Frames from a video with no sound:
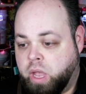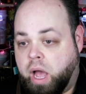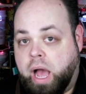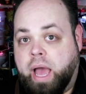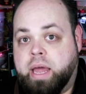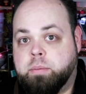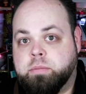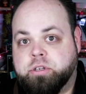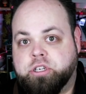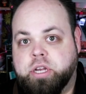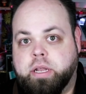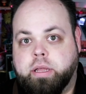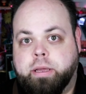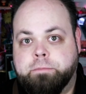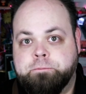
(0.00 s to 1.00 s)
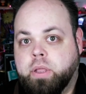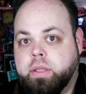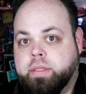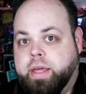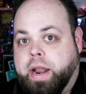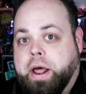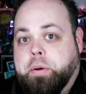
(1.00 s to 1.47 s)
i had a machete
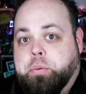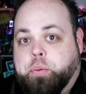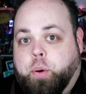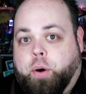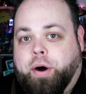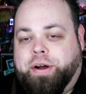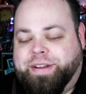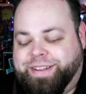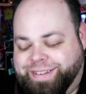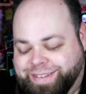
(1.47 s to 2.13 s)
that i